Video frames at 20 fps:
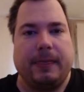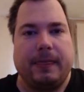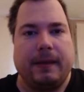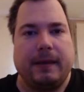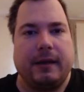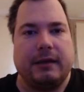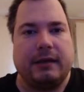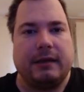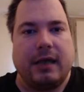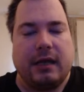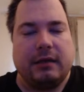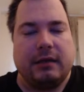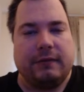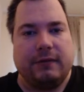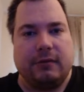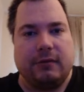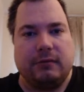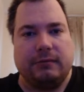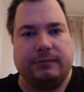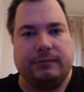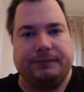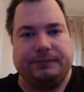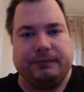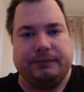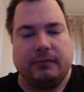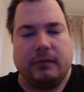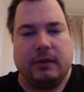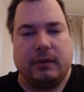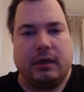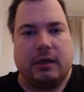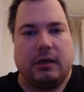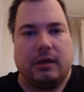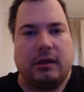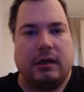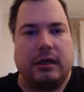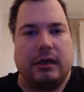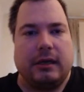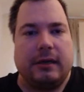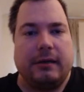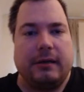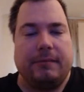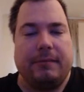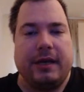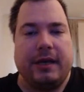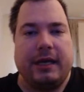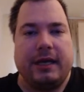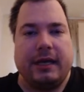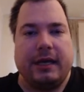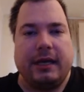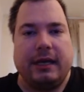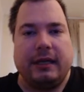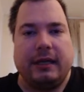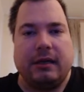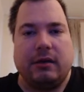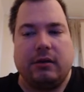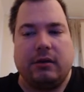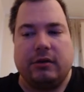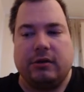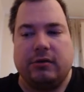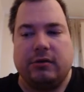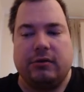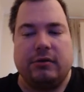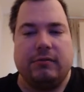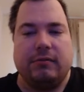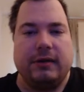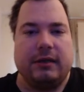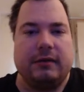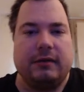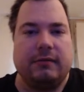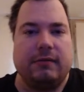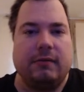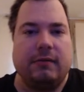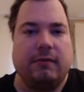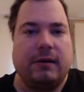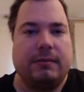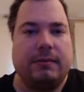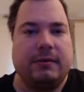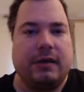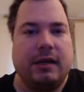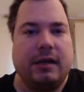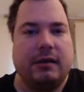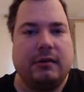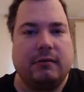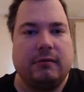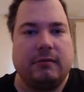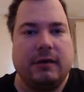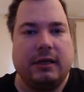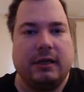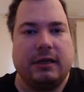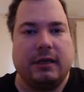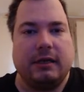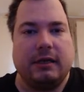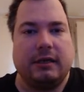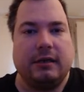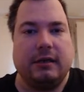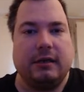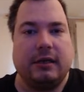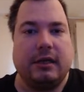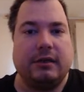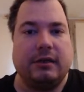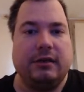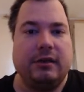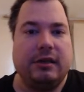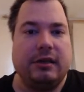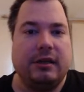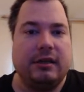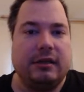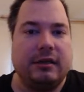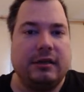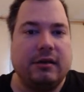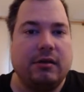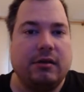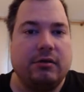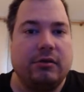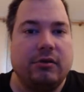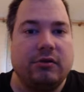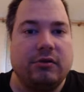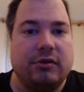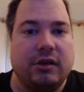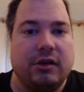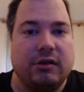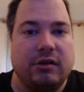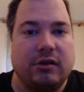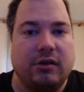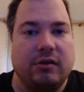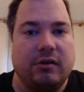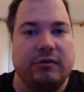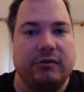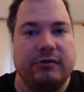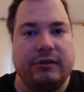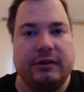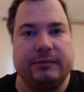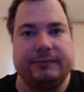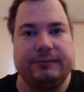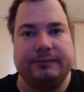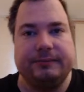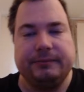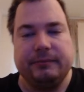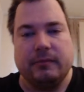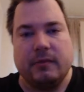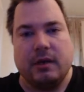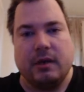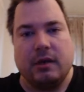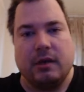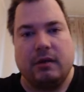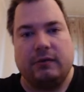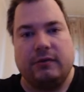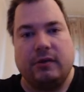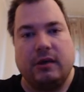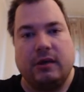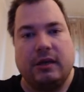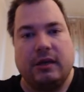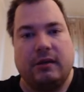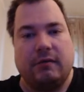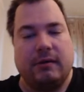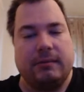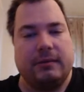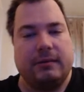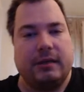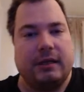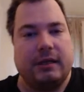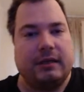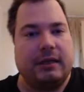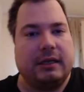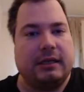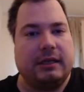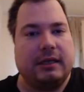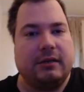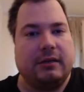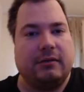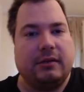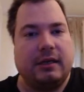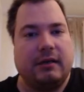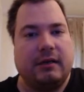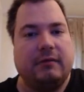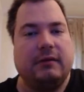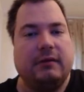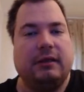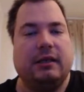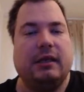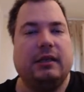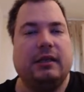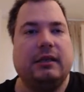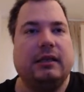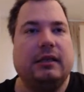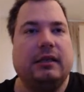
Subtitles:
aside from making those WICs for websites, right, as you can sell it also as an offer for a lot of websites, like they don't have it yet,